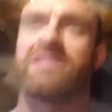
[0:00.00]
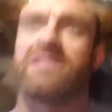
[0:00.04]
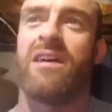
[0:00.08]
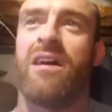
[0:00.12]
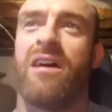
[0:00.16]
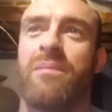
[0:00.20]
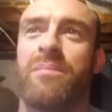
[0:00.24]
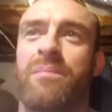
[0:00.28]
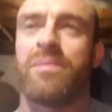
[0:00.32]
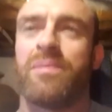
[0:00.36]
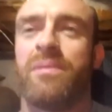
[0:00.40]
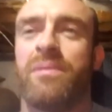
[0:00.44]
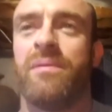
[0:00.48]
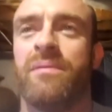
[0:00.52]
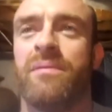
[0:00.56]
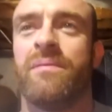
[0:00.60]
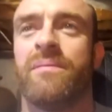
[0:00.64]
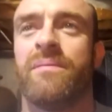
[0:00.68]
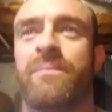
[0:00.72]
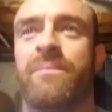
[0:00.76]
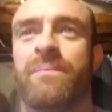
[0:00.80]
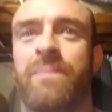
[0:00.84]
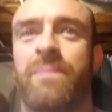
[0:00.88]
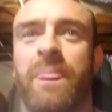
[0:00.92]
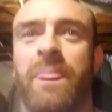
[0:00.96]
up,
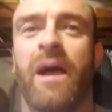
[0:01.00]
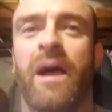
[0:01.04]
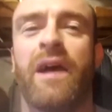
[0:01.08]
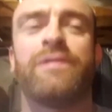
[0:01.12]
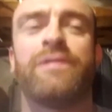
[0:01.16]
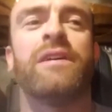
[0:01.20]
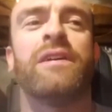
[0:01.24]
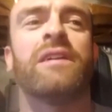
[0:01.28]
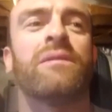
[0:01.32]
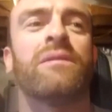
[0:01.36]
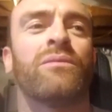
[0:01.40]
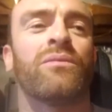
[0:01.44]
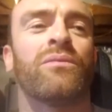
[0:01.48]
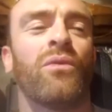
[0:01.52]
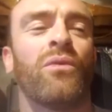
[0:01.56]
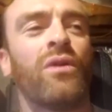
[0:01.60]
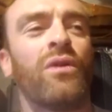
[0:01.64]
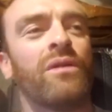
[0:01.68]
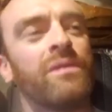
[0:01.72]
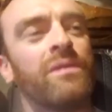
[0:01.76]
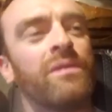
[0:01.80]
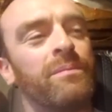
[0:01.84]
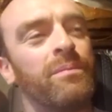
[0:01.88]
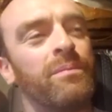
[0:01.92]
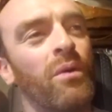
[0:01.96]
I think one
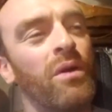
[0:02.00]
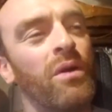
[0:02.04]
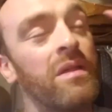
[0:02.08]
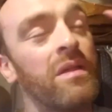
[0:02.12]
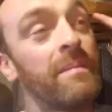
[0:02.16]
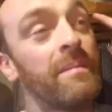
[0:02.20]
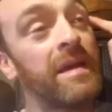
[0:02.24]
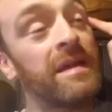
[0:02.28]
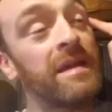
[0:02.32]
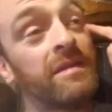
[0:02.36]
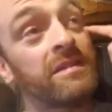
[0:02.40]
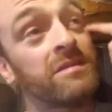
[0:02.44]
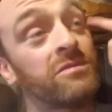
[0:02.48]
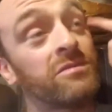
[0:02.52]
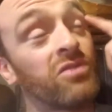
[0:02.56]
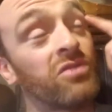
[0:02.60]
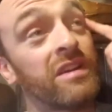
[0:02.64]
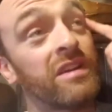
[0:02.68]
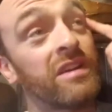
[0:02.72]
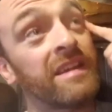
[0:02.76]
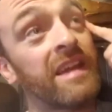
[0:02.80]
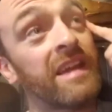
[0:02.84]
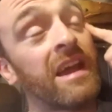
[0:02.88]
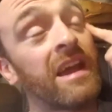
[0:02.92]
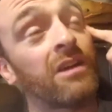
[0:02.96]
of the main things I'm trying
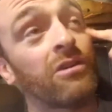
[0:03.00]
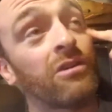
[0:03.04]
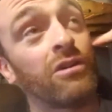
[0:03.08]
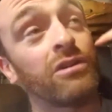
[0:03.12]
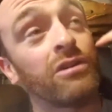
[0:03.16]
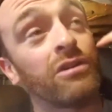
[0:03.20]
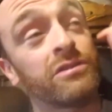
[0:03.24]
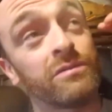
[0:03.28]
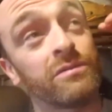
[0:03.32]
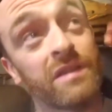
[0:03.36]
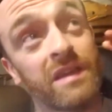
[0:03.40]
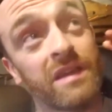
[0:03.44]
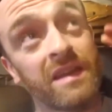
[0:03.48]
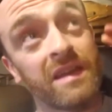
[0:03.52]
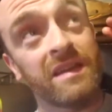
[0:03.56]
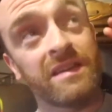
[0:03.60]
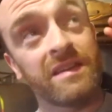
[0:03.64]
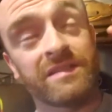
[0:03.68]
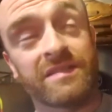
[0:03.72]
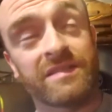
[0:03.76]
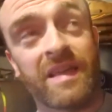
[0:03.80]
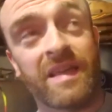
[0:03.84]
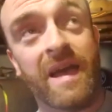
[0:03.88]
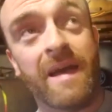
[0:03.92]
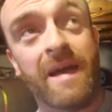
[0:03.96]
to get across with it
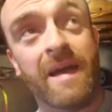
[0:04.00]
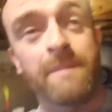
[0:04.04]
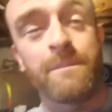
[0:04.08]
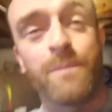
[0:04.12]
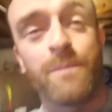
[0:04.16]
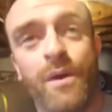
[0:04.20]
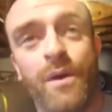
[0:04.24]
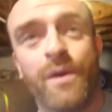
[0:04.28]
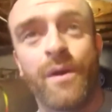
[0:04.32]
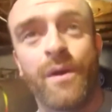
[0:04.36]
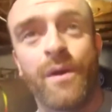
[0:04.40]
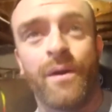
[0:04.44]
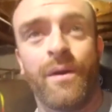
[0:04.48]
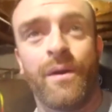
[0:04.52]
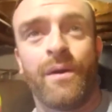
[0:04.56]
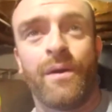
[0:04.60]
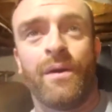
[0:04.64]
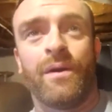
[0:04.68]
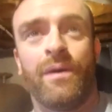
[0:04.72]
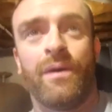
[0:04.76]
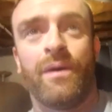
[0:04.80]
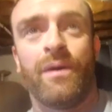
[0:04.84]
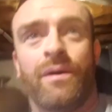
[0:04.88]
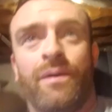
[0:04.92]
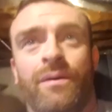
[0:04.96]
is that
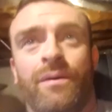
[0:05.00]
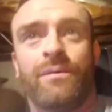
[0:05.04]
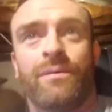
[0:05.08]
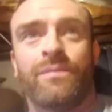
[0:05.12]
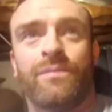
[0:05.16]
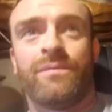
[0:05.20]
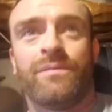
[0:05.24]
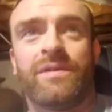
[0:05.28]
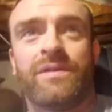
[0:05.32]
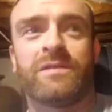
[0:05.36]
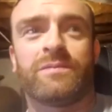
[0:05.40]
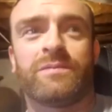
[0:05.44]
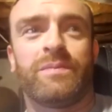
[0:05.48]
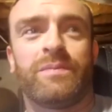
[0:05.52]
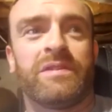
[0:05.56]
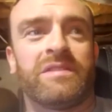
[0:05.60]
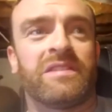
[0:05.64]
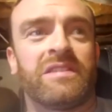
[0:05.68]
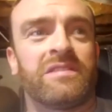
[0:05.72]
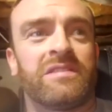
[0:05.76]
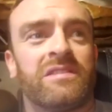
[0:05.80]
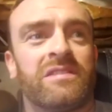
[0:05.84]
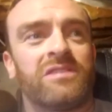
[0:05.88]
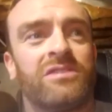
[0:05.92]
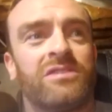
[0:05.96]
this
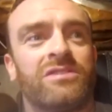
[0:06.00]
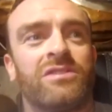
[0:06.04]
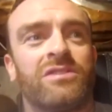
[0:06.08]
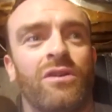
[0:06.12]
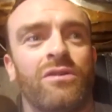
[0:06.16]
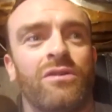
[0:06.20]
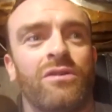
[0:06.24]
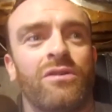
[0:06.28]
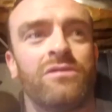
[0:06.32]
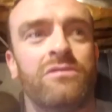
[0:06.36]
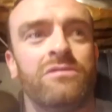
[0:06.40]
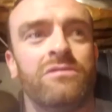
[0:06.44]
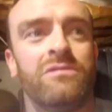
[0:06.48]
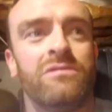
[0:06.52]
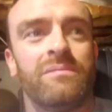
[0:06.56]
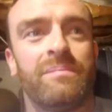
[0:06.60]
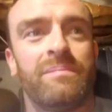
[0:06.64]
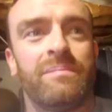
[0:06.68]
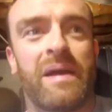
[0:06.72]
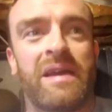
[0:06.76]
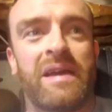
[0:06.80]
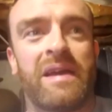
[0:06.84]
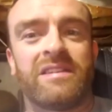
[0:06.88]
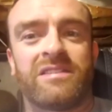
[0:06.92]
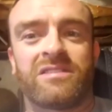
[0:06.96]
business is so
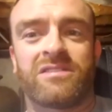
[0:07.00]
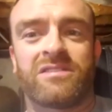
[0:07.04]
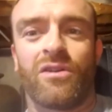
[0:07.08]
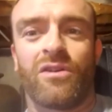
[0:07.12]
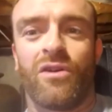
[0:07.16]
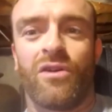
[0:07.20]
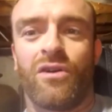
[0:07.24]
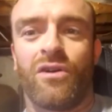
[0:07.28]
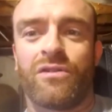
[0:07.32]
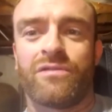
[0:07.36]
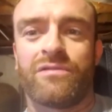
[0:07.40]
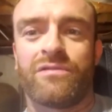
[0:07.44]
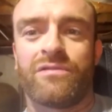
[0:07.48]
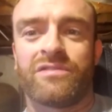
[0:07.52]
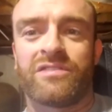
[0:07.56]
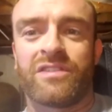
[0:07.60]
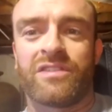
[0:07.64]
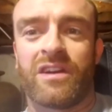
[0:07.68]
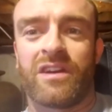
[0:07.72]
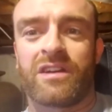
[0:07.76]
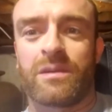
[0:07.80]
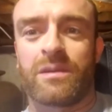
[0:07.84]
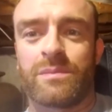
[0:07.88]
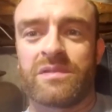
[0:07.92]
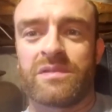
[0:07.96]
based on
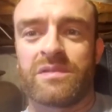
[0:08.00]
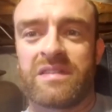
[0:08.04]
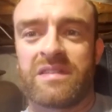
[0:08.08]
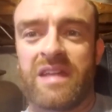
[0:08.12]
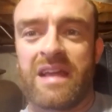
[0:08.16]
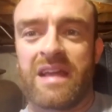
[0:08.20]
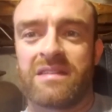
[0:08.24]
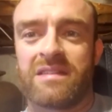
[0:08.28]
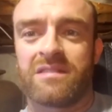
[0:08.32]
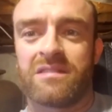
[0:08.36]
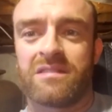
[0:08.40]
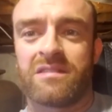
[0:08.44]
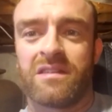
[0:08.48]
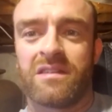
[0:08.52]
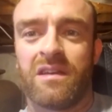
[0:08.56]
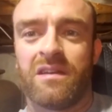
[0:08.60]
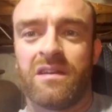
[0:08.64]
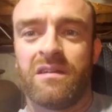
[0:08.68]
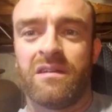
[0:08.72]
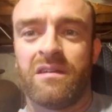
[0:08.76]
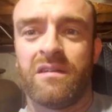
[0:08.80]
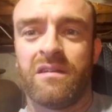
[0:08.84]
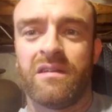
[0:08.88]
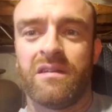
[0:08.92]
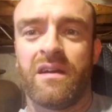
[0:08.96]
circumstance,
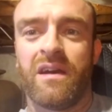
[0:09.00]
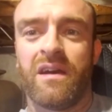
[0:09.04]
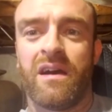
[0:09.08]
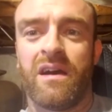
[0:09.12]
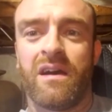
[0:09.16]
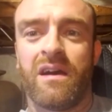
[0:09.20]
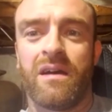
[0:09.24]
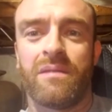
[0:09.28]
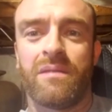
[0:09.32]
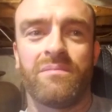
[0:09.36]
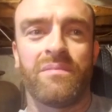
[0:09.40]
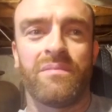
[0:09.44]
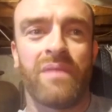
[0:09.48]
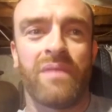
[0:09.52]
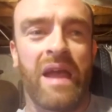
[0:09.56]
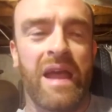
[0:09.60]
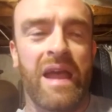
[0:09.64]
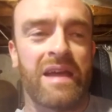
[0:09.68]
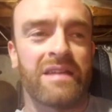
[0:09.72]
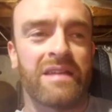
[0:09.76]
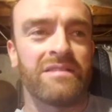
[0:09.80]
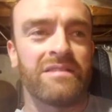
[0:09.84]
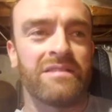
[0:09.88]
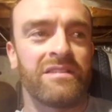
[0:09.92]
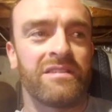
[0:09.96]

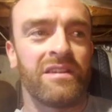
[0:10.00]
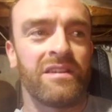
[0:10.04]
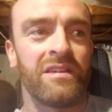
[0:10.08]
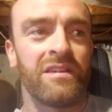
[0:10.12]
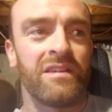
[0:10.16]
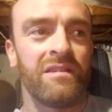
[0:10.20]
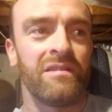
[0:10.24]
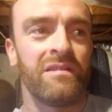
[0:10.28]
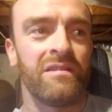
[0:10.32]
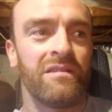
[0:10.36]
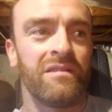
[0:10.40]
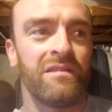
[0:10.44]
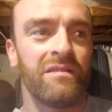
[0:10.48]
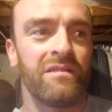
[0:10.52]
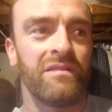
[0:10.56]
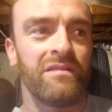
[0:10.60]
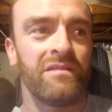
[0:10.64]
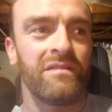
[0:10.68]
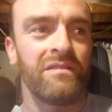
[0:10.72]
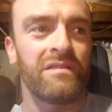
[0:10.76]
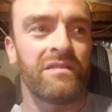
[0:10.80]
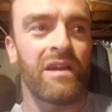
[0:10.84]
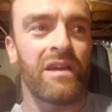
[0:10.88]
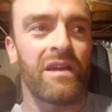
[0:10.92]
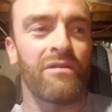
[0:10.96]
and
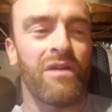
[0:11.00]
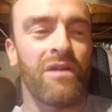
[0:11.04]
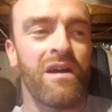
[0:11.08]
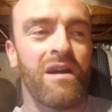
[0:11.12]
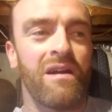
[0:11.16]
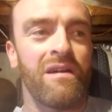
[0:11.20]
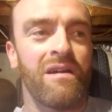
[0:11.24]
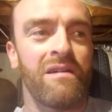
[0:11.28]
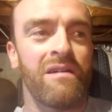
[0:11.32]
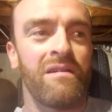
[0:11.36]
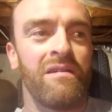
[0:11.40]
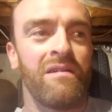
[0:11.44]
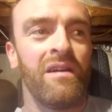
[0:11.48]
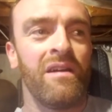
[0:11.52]
there are